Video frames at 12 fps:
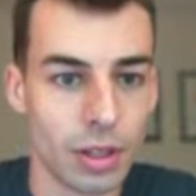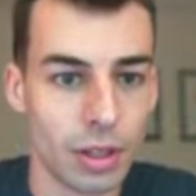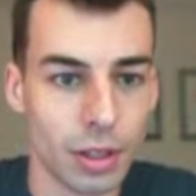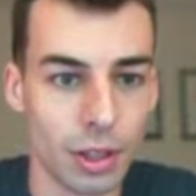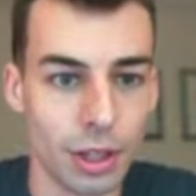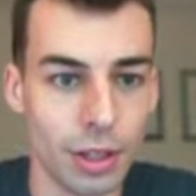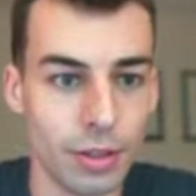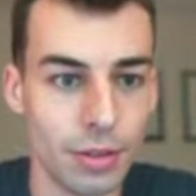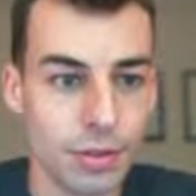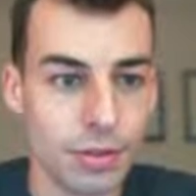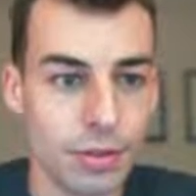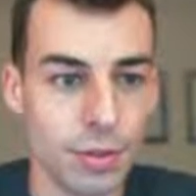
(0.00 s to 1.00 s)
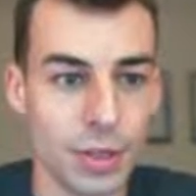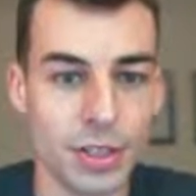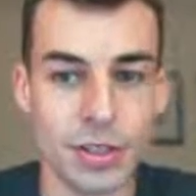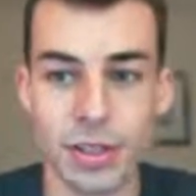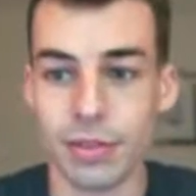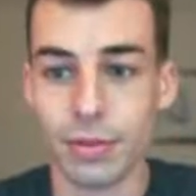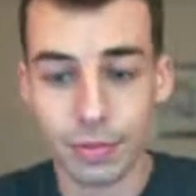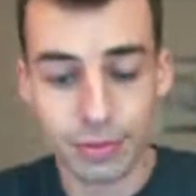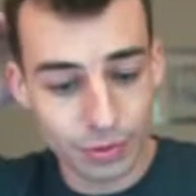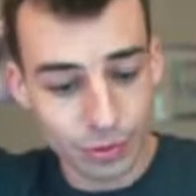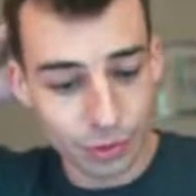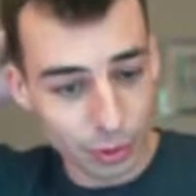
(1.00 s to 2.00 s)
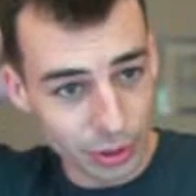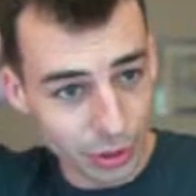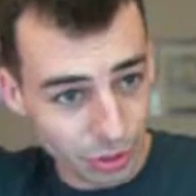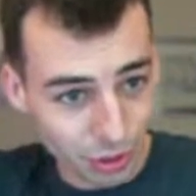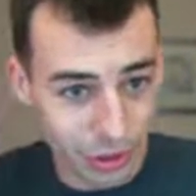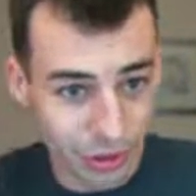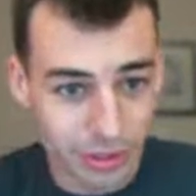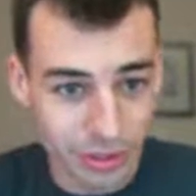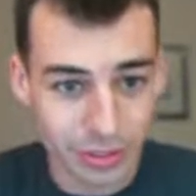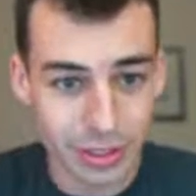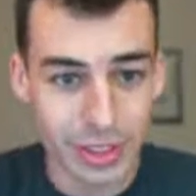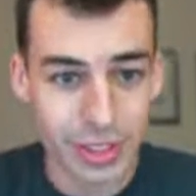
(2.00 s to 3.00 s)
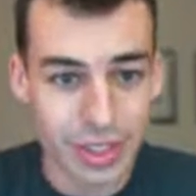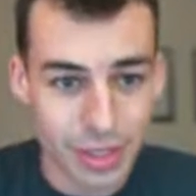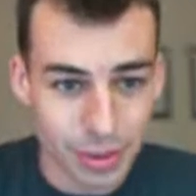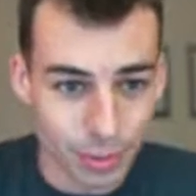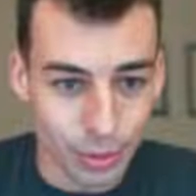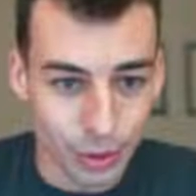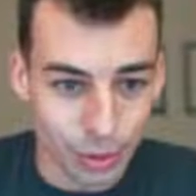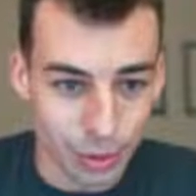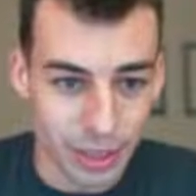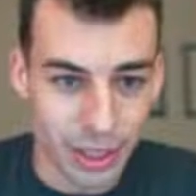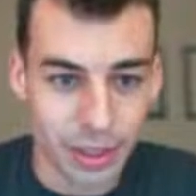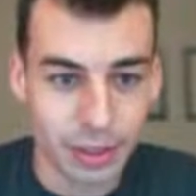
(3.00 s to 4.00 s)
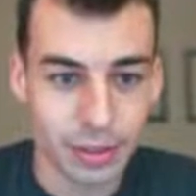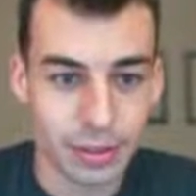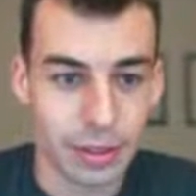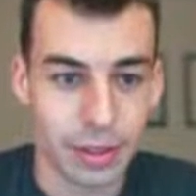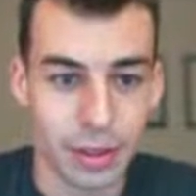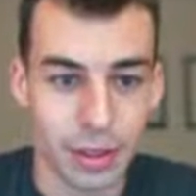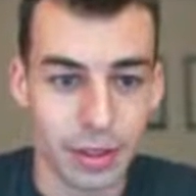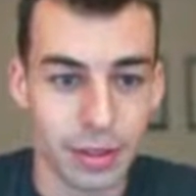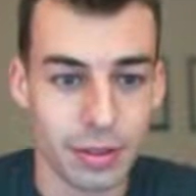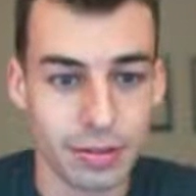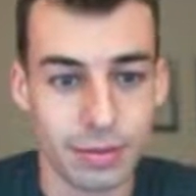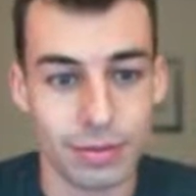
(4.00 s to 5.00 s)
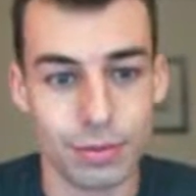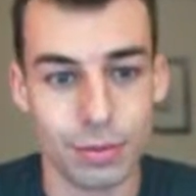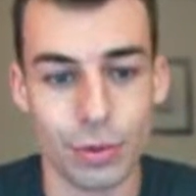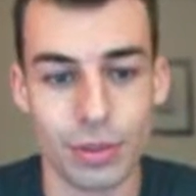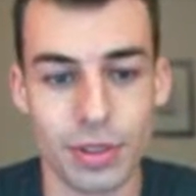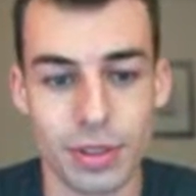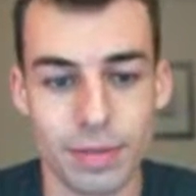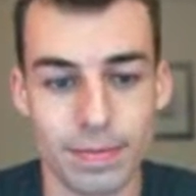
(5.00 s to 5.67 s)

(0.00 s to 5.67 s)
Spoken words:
All right, submit D. Took way too long, but we got it, I think. We'll see.